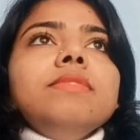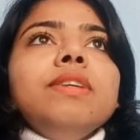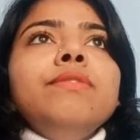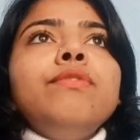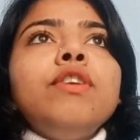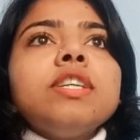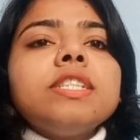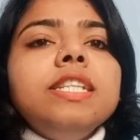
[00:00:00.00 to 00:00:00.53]

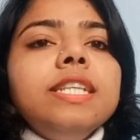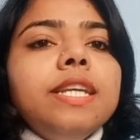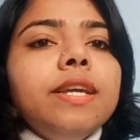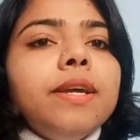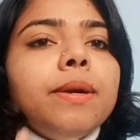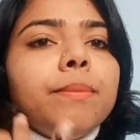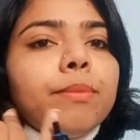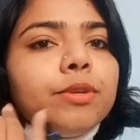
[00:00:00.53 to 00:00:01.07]

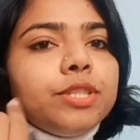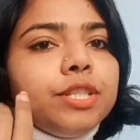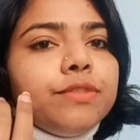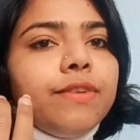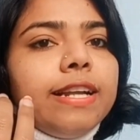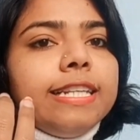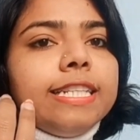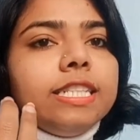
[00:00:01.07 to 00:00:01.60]
firstly, process
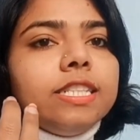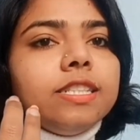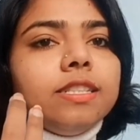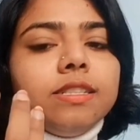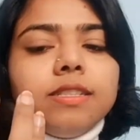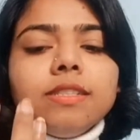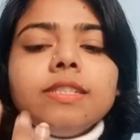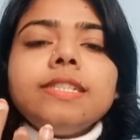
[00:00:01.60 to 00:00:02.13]

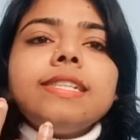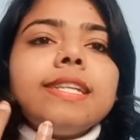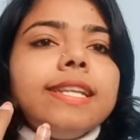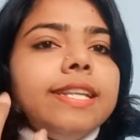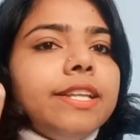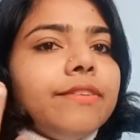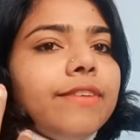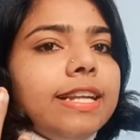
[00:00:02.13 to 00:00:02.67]
validation,
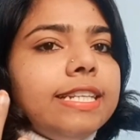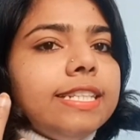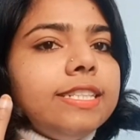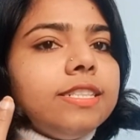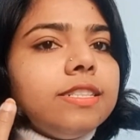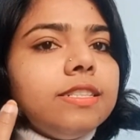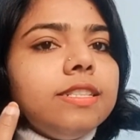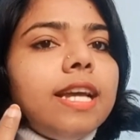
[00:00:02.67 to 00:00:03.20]
cleaning
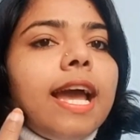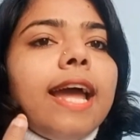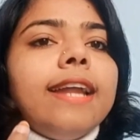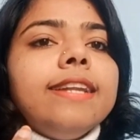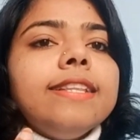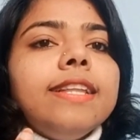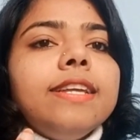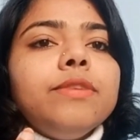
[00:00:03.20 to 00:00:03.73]
validation,
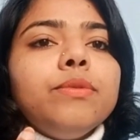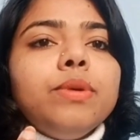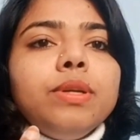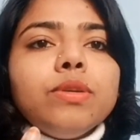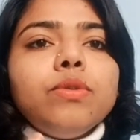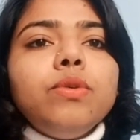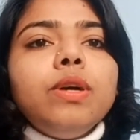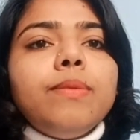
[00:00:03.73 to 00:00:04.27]
and then we
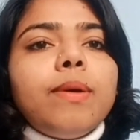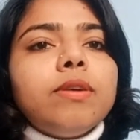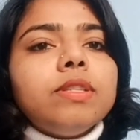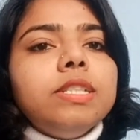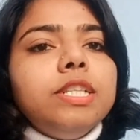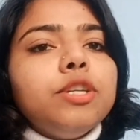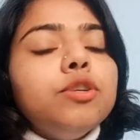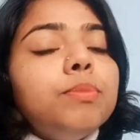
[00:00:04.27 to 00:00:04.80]
will go about
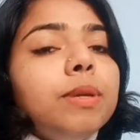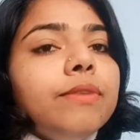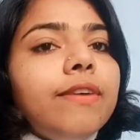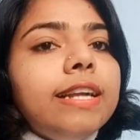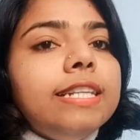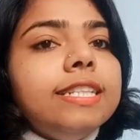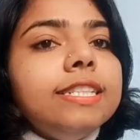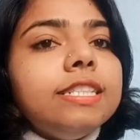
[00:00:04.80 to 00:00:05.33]
the equipment
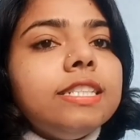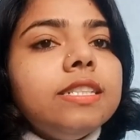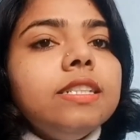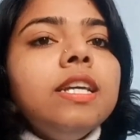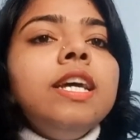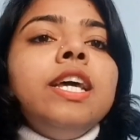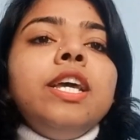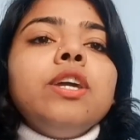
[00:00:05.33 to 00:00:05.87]

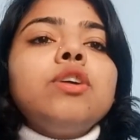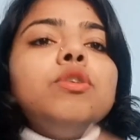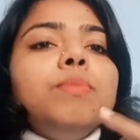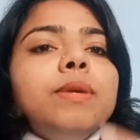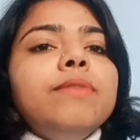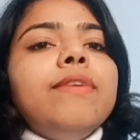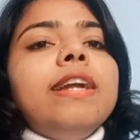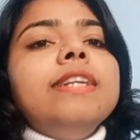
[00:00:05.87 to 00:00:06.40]
validation.
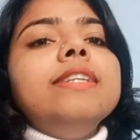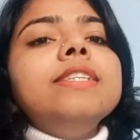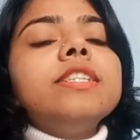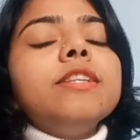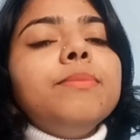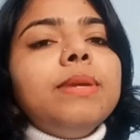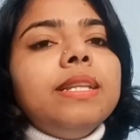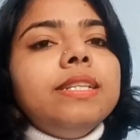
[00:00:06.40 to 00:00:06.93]
Equipment
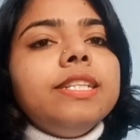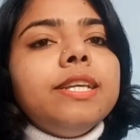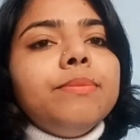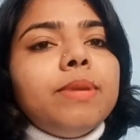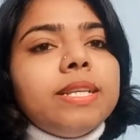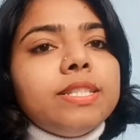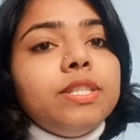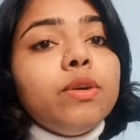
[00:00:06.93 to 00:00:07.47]
validation mainly
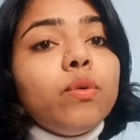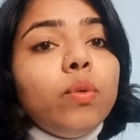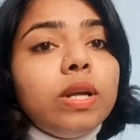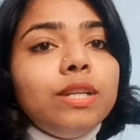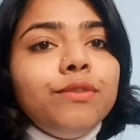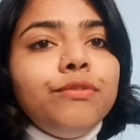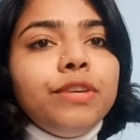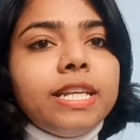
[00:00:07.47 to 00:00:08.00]
named as the
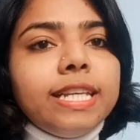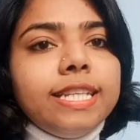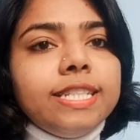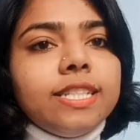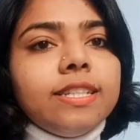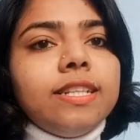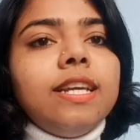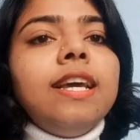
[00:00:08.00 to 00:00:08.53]

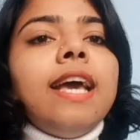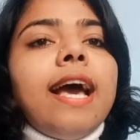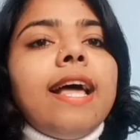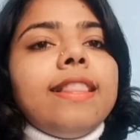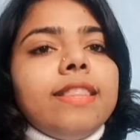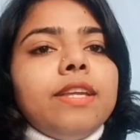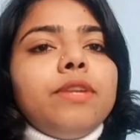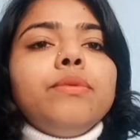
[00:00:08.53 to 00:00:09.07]
qualification,
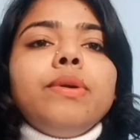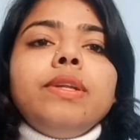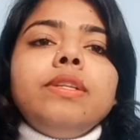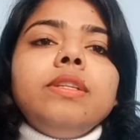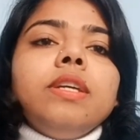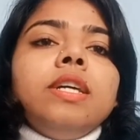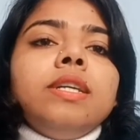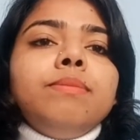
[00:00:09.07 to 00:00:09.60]
and then we
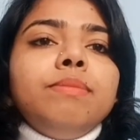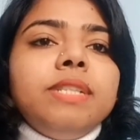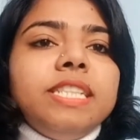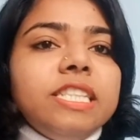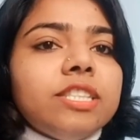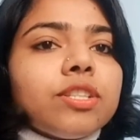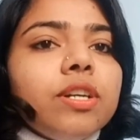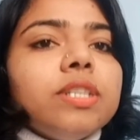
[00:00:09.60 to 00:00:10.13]
will be
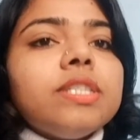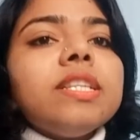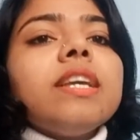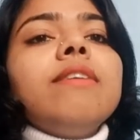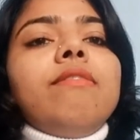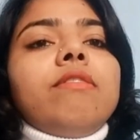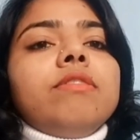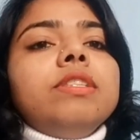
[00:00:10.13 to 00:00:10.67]

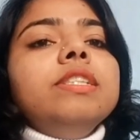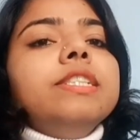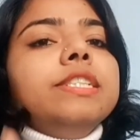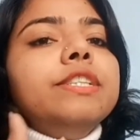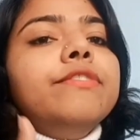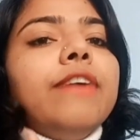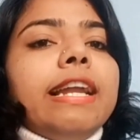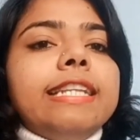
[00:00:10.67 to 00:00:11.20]
discussing about the
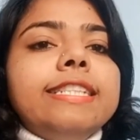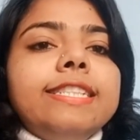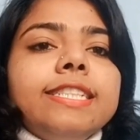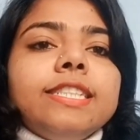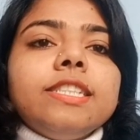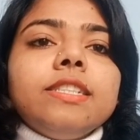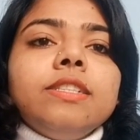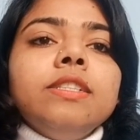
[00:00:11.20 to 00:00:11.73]

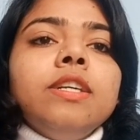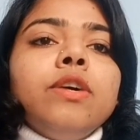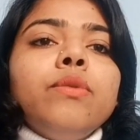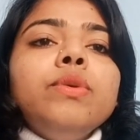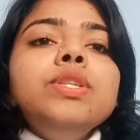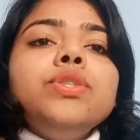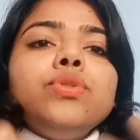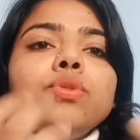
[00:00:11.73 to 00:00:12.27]
revalidation.
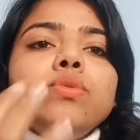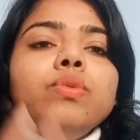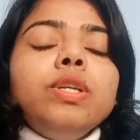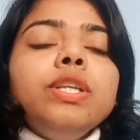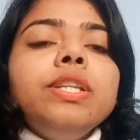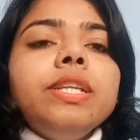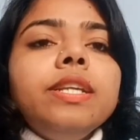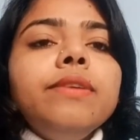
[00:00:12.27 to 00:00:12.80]
When should
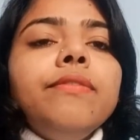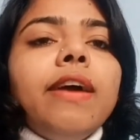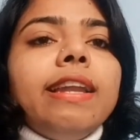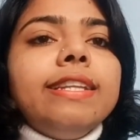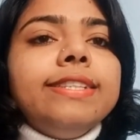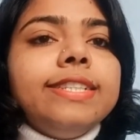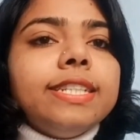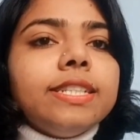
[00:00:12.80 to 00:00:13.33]
we
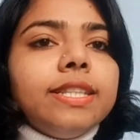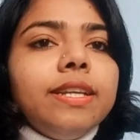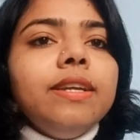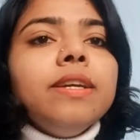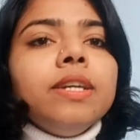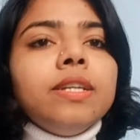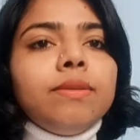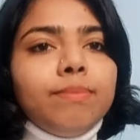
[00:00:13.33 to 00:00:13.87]
revalidate
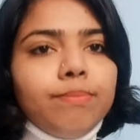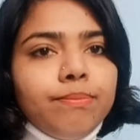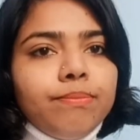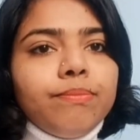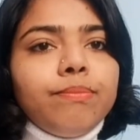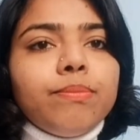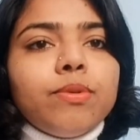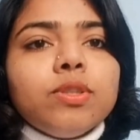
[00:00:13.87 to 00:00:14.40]
the
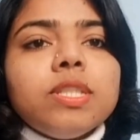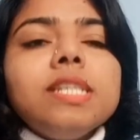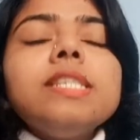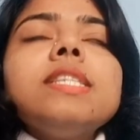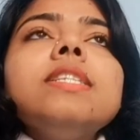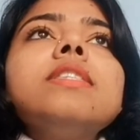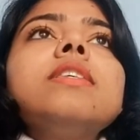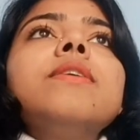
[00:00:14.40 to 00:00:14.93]

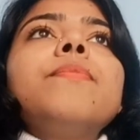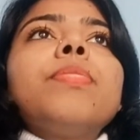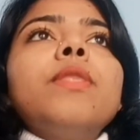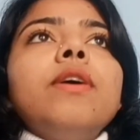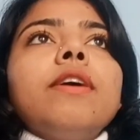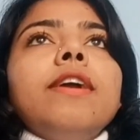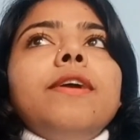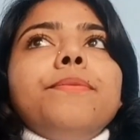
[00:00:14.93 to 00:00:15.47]
processes?
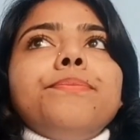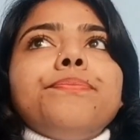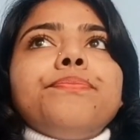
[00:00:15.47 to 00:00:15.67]
Okay,